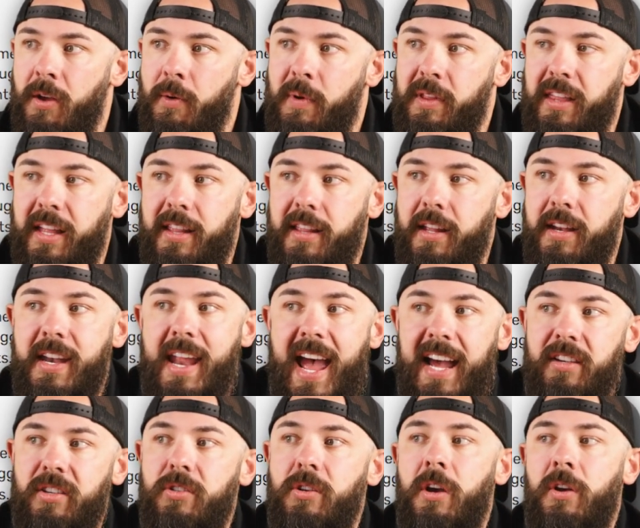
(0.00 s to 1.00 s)
within the
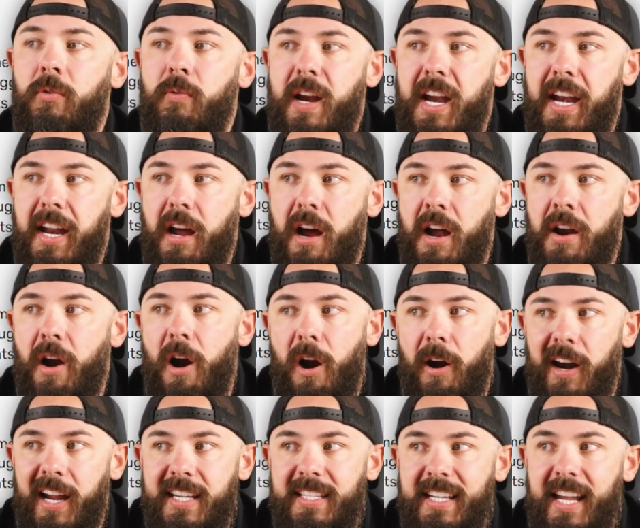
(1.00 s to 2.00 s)
next Radeon
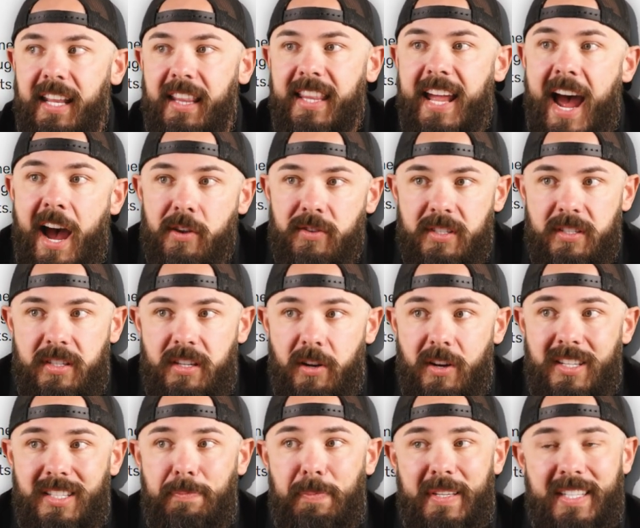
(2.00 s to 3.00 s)
RX 8000
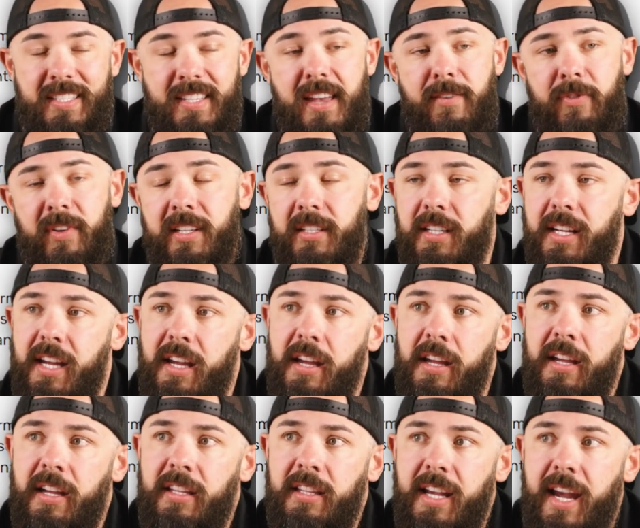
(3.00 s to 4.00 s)
series, specifically
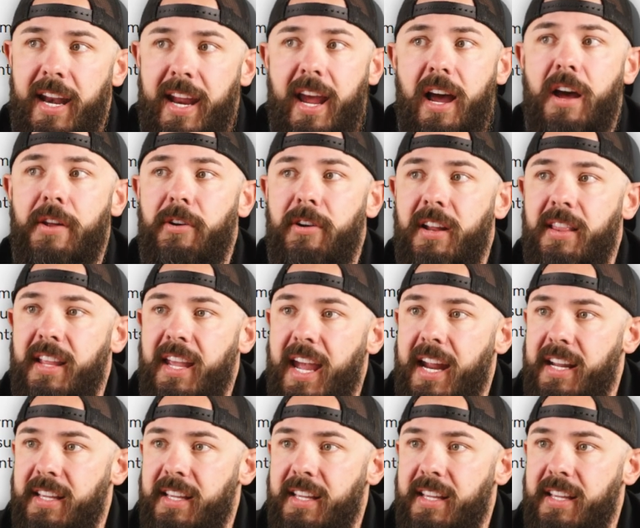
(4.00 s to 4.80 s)
the 8800 and the